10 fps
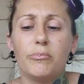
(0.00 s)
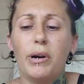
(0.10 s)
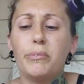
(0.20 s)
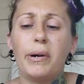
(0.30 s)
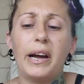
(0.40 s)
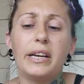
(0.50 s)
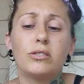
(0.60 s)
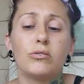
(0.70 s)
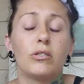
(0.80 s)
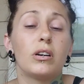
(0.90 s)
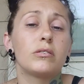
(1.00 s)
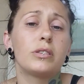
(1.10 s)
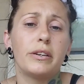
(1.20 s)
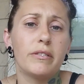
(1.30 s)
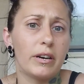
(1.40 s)
bug bites, or
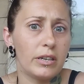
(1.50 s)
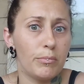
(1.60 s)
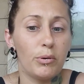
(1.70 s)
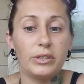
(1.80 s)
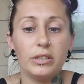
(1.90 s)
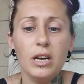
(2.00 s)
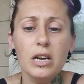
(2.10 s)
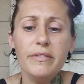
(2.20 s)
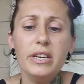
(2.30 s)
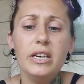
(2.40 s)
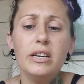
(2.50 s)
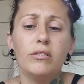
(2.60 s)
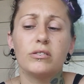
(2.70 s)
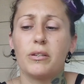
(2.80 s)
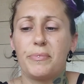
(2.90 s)
say you got into poison ivy
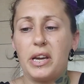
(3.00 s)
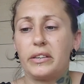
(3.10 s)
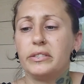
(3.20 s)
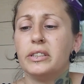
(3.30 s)
or something.